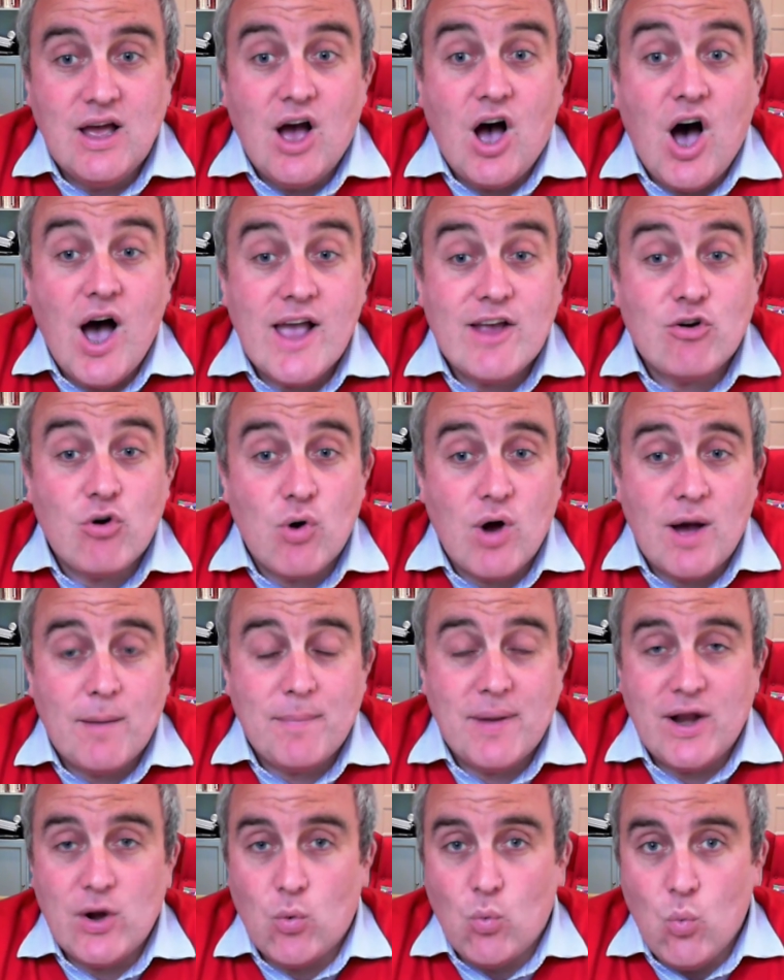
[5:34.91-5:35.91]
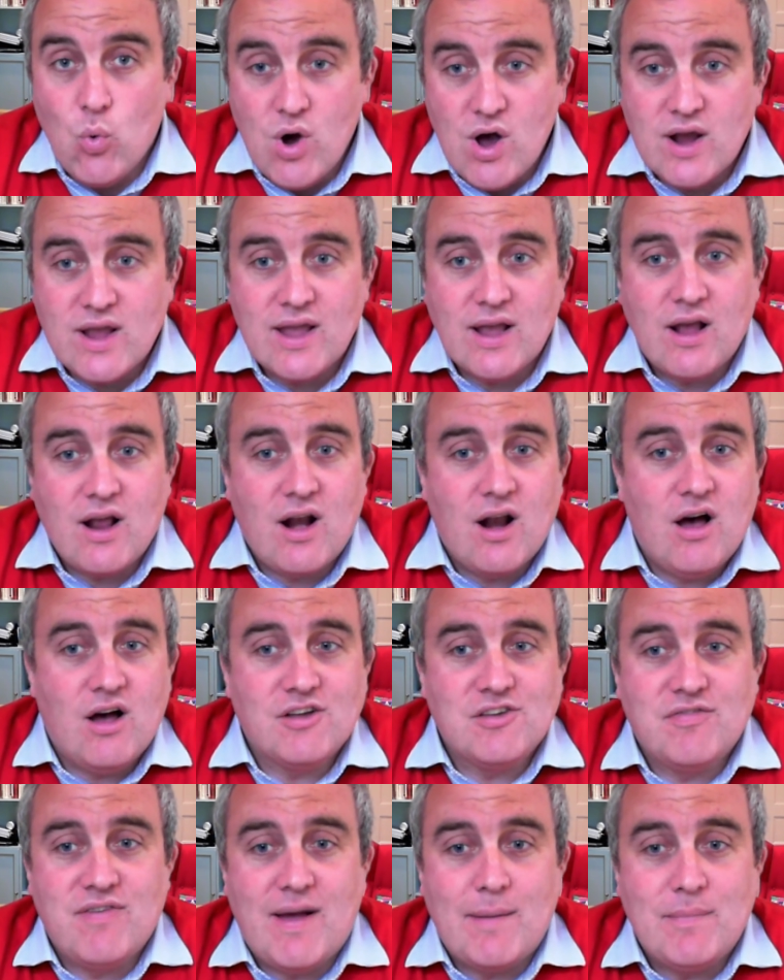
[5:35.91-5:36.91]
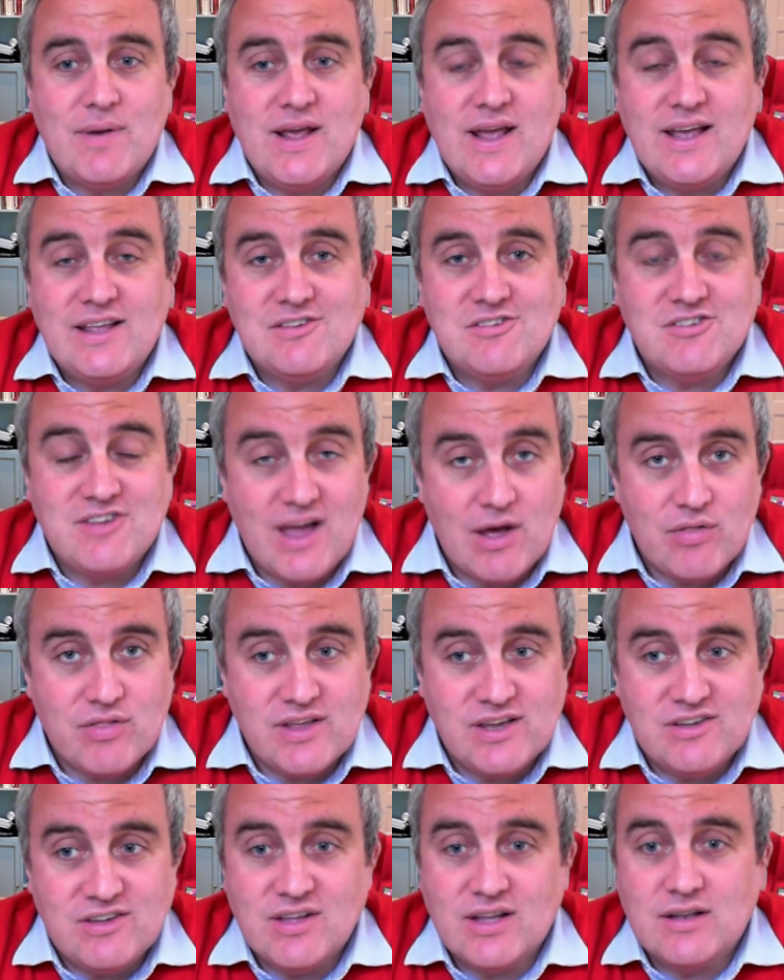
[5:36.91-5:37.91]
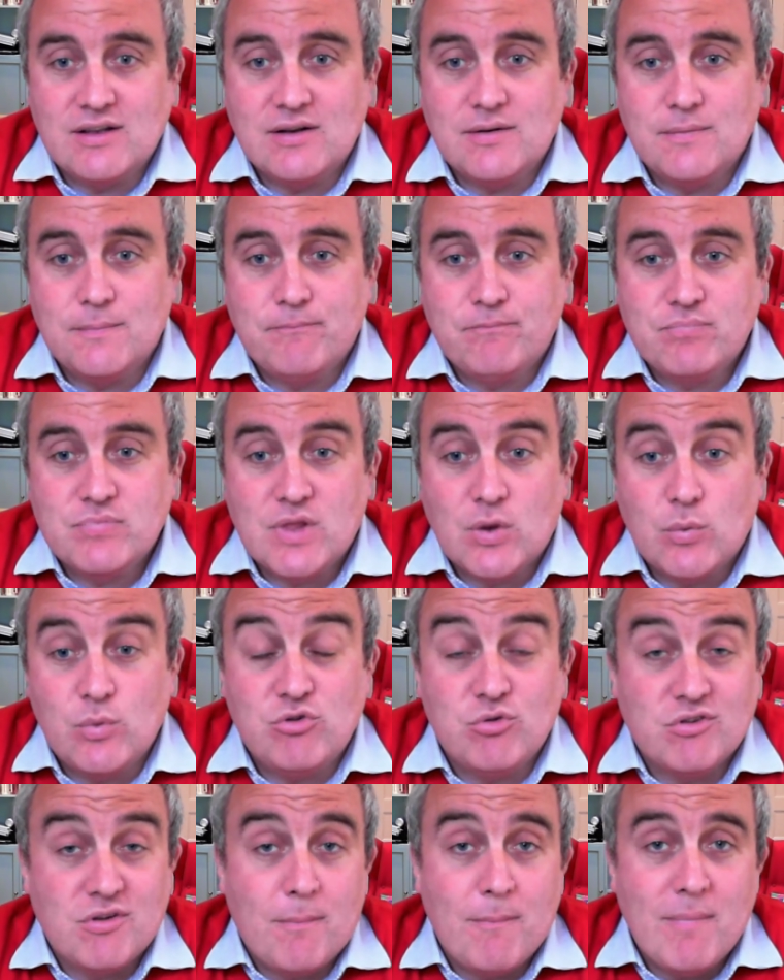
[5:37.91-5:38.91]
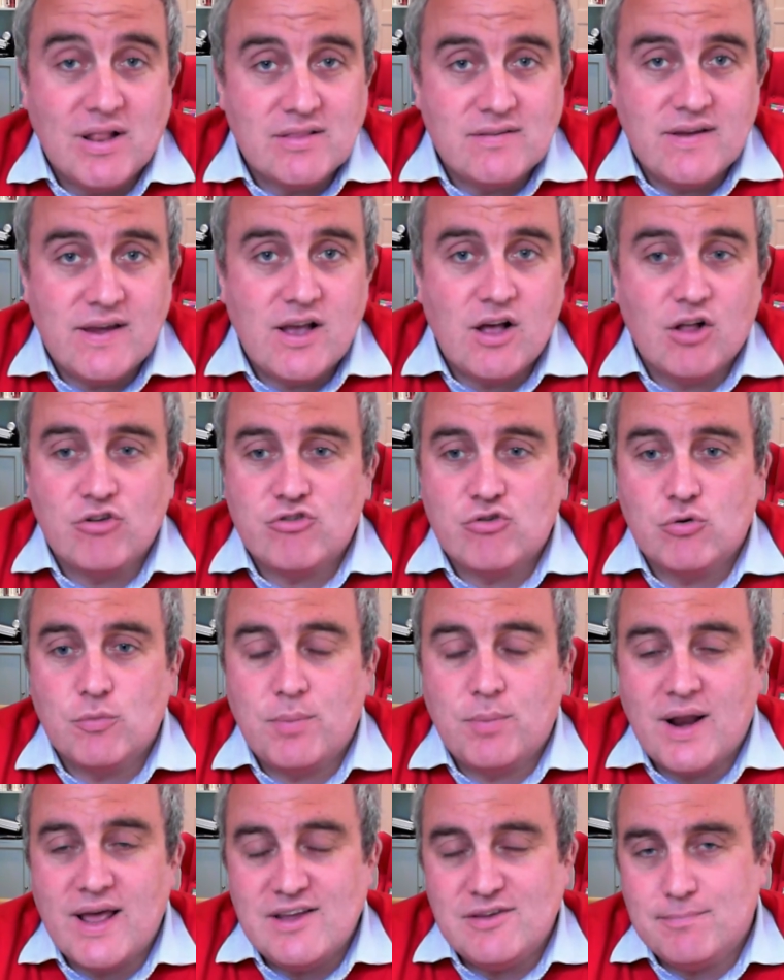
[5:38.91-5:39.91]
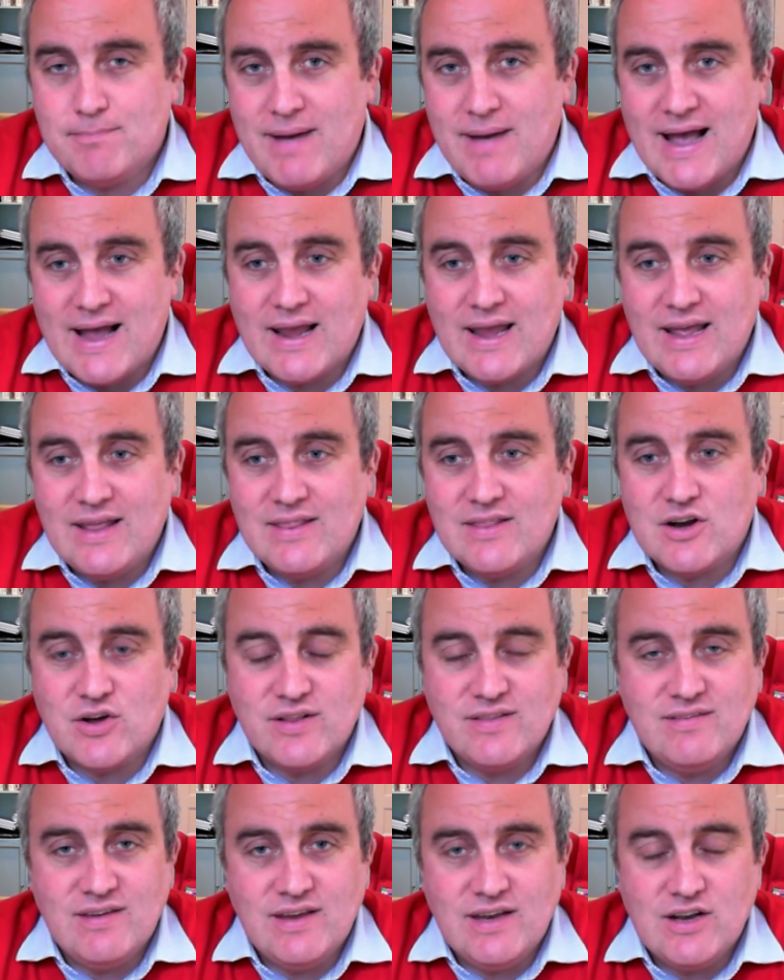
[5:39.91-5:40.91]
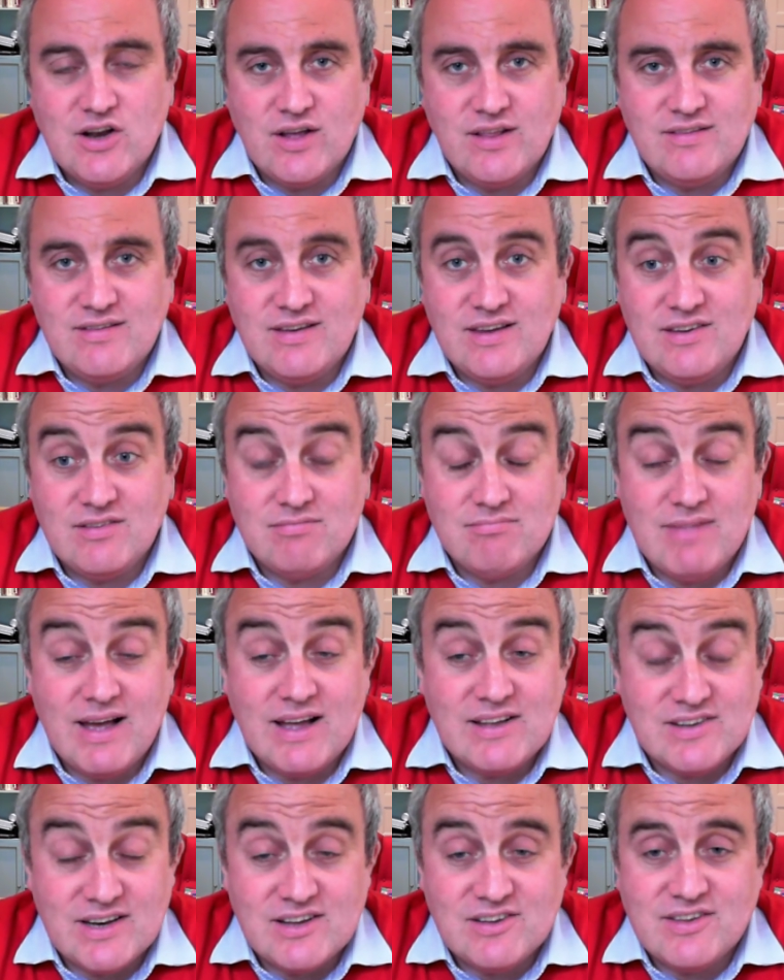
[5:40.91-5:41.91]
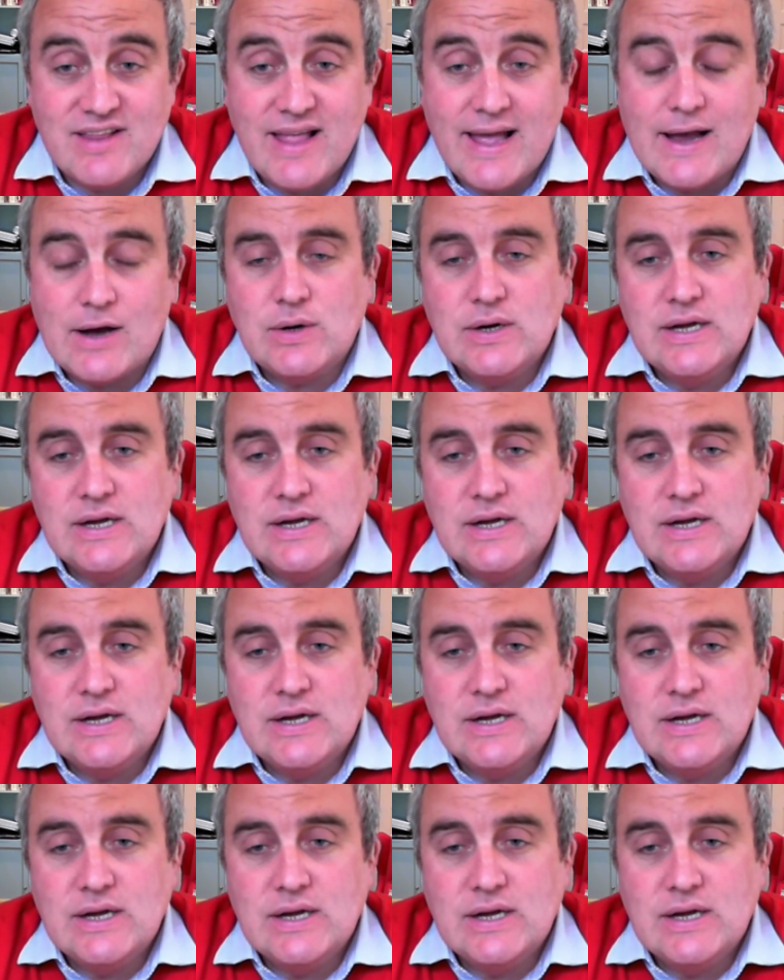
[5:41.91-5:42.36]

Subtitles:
I grew up in a working class family in South East London, which was a multicultural place back in the 1990s, as it is now.